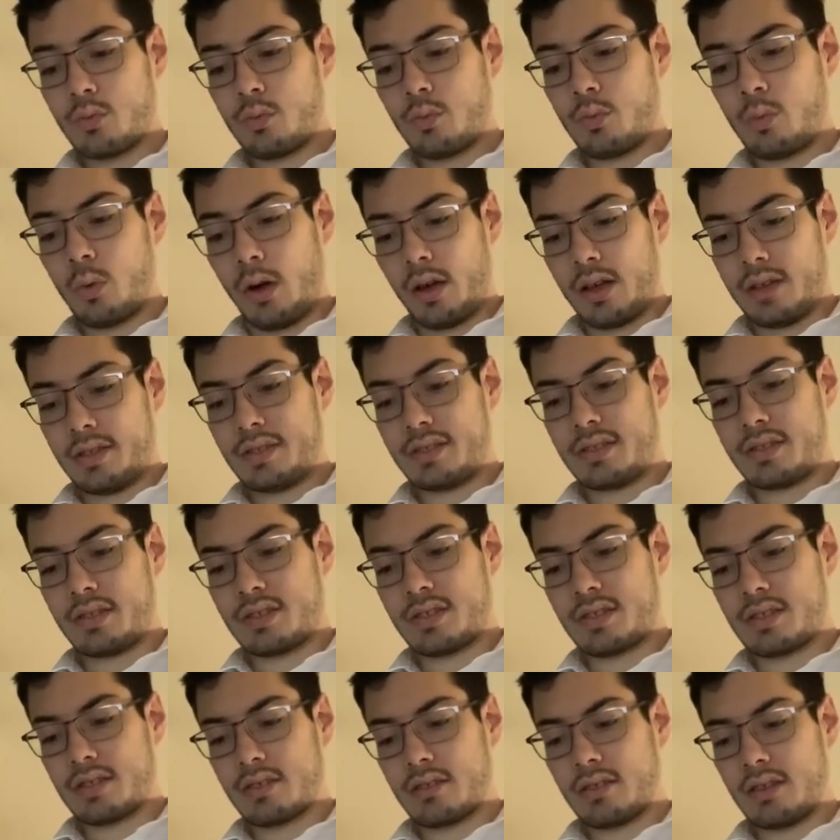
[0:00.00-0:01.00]

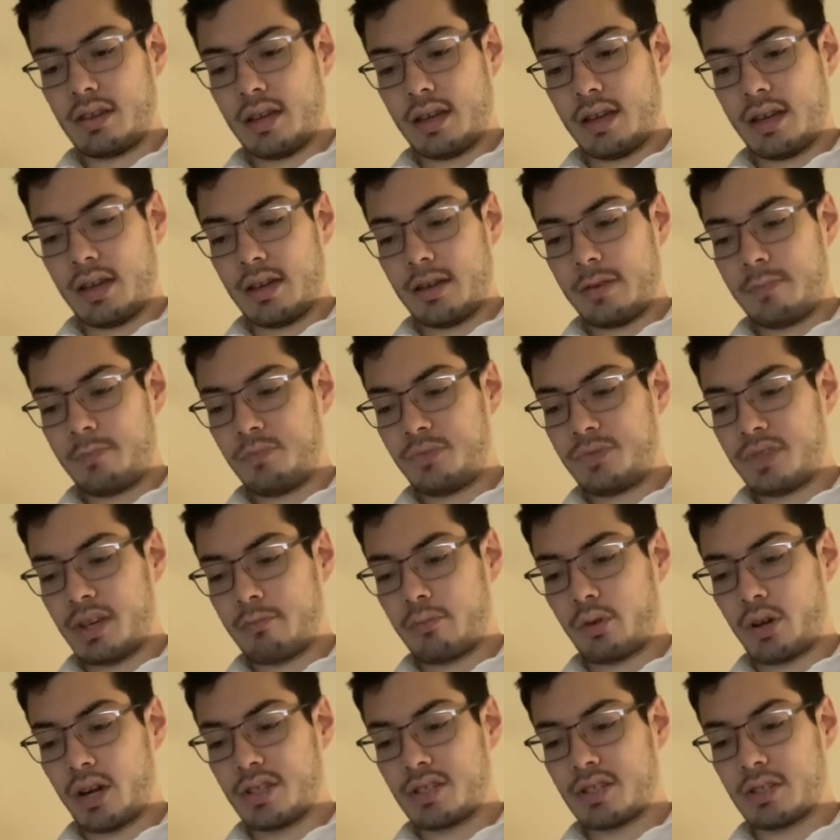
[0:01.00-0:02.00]
was a
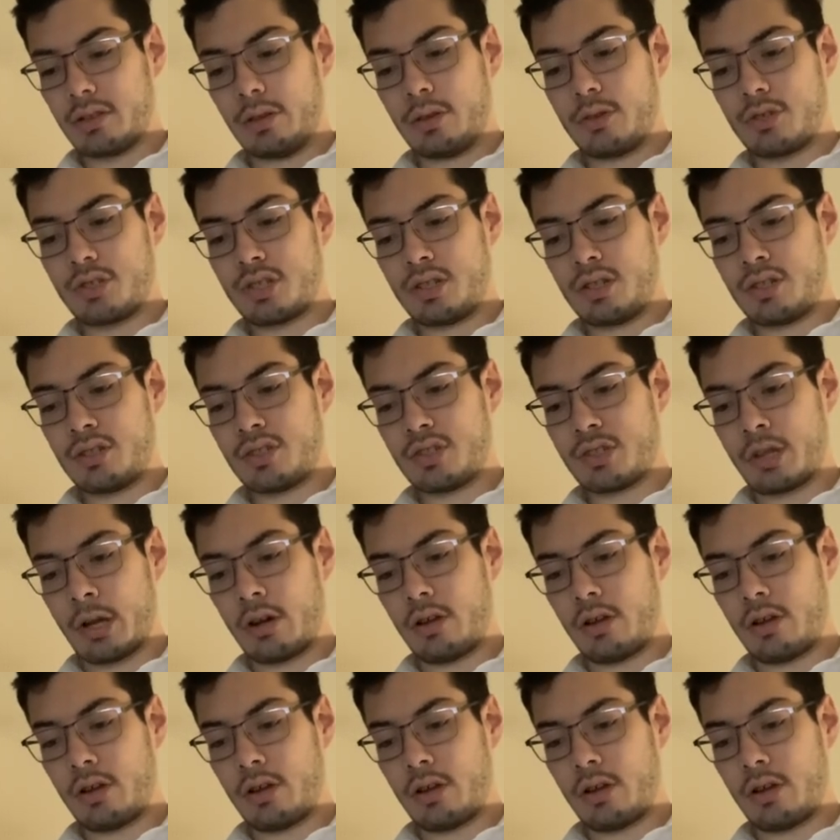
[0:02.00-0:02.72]
temporary solution to